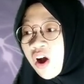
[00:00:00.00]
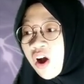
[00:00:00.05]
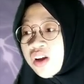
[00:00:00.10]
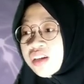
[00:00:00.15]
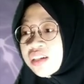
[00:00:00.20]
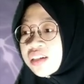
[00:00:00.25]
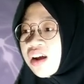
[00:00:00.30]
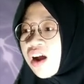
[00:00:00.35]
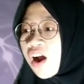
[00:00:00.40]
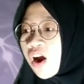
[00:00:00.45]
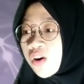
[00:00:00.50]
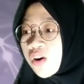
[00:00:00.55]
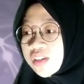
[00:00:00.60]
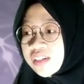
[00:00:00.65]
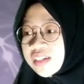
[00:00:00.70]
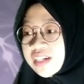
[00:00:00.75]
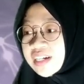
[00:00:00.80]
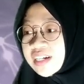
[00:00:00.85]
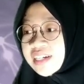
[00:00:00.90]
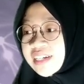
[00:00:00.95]
on the
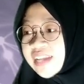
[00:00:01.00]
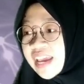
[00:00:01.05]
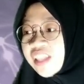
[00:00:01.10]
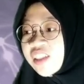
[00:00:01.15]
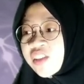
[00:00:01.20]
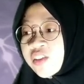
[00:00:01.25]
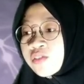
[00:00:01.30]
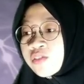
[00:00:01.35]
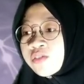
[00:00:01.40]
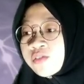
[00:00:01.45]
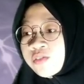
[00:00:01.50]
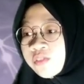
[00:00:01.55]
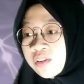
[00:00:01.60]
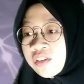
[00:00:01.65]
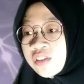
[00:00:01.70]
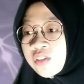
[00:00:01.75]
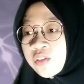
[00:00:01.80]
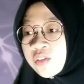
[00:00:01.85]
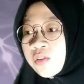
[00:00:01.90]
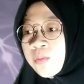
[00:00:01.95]
order that you
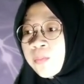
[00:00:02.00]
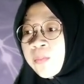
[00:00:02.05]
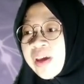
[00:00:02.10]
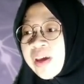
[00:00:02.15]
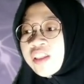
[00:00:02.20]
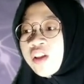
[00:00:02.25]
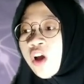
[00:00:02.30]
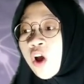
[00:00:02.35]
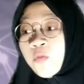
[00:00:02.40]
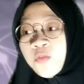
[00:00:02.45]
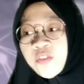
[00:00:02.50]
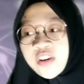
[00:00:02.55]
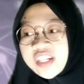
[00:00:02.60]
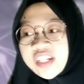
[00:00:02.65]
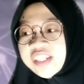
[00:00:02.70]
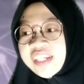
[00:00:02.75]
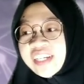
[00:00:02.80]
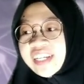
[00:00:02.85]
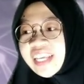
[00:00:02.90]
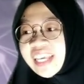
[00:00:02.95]
should do math
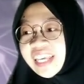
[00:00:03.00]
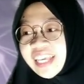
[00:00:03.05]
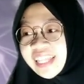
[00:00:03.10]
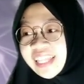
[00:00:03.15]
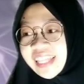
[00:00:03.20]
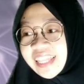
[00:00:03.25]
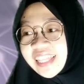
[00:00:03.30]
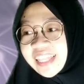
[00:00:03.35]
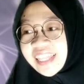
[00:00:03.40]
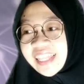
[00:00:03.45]
operation in.